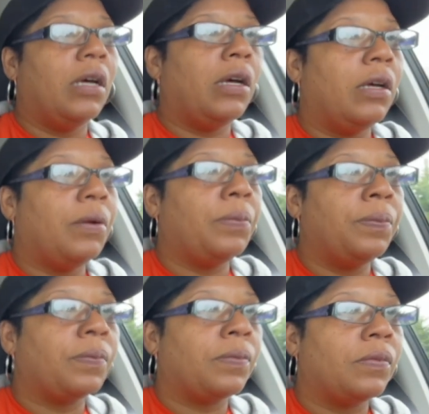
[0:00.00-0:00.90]

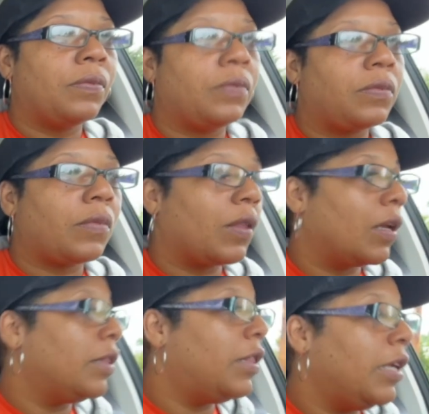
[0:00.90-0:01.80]

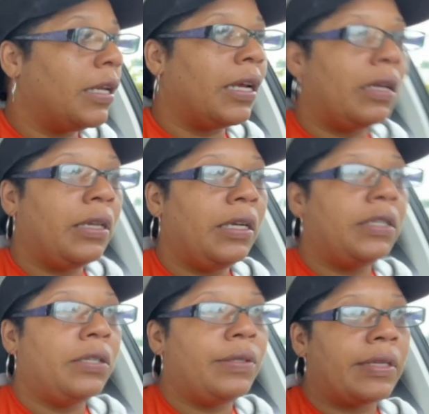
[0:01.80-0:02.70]
Um, then I need
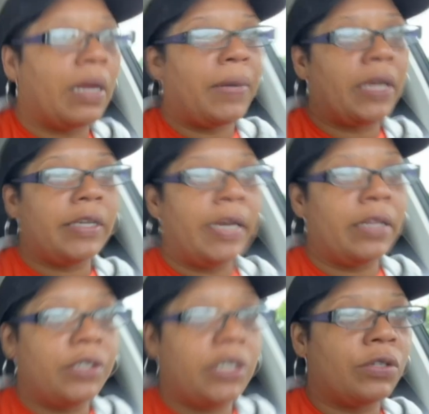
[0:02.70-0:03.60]
to stop by the
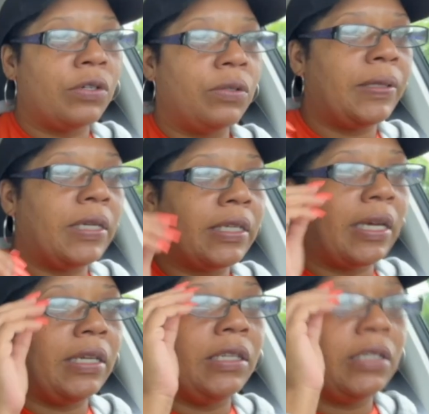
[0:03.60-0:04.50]
Dollar General because
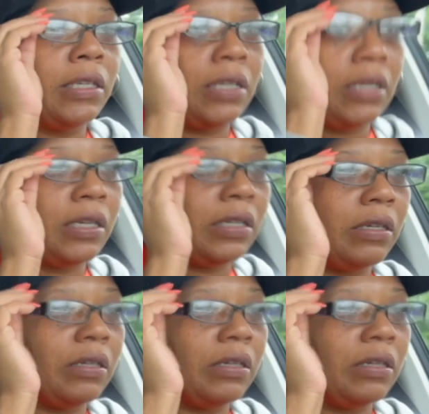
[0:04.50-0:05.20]
I need to get,